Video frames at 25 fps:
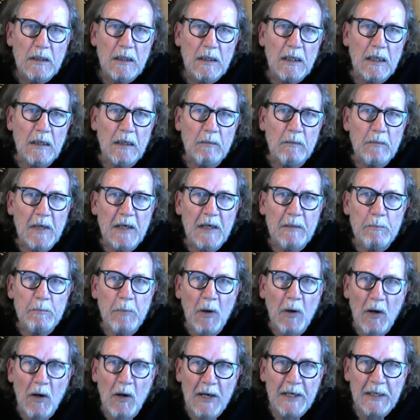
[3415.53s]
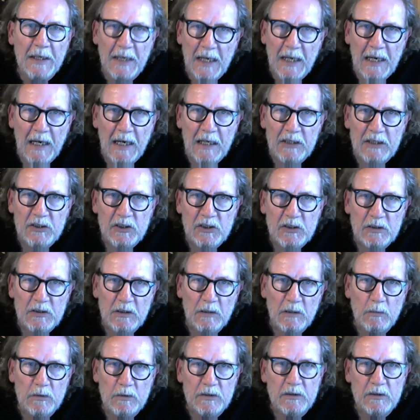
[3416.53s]
and by and large,
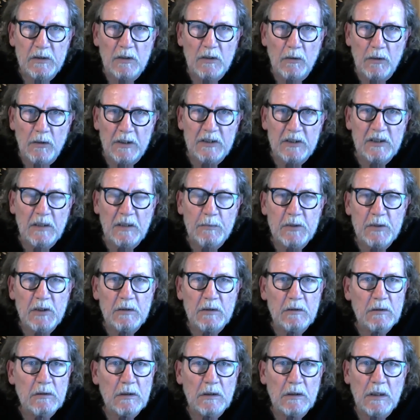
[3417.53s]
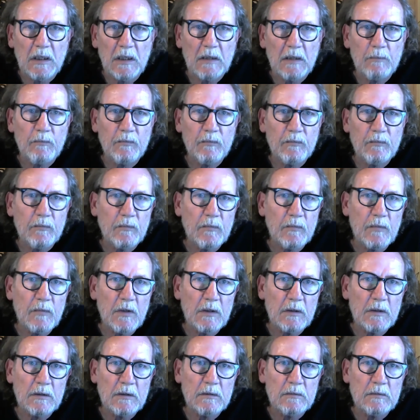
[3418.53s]
there was the odd exception. The